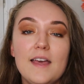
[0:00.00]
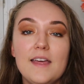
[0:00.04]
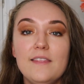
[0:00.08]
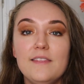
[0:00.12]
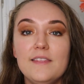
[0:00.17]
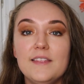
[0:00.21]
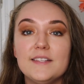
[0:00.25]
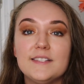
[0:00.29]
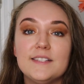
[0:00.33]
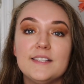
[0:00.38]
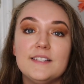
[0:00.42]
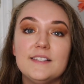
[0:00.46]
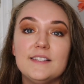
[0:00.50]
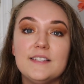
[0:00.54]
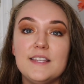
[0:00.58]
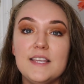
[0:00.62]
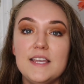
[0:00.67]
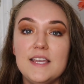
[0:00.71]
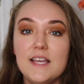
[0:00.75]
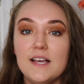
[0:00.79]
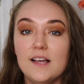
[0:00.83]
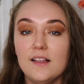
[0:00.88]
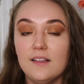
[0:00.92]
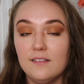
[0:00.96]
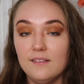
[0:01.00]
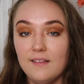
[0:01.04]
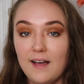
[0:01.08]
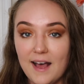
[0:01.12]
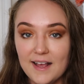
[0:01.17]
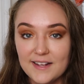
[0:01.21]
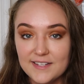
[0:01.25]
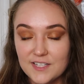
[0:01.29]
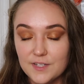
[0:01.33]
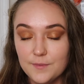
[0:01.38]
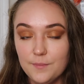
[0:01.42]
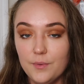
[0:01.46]
and this is the
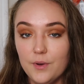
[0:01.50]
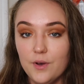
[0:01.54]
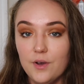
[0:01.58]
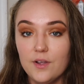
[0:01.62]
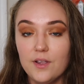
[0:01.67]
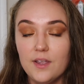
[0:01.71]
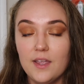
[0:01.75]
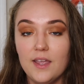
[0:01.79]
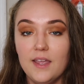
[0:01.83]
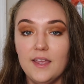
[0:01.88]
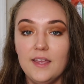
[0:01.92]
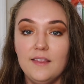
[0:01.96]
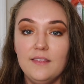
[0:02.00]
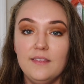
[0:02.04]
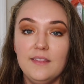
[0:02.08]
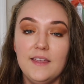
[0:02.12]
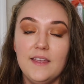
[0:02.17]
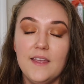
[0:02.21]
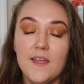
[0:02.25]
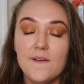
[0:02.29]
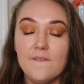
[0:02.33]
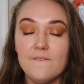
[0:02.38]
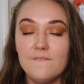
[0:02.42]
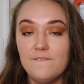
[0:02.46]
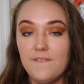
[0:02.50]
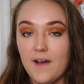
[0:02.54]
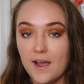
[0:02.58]
last book in the